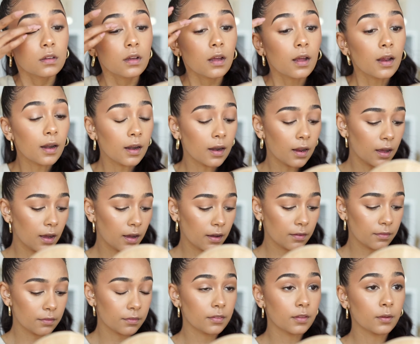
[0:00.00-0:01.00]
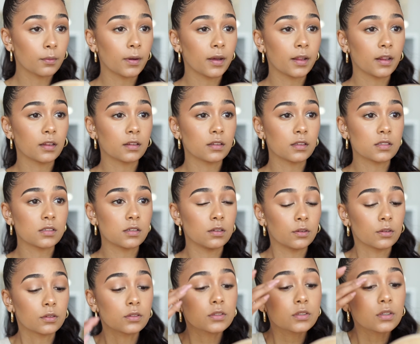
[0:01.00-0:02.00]
I love the way that this
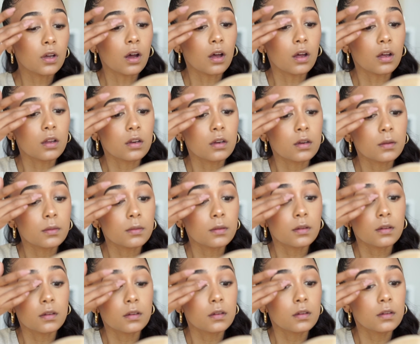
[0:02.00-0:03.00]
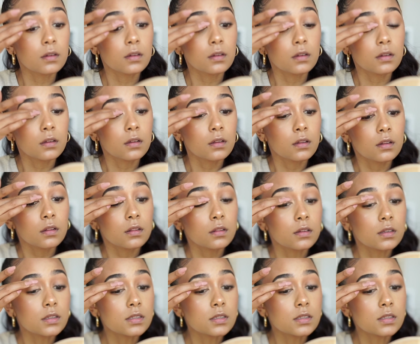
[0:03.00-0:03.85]
looks on the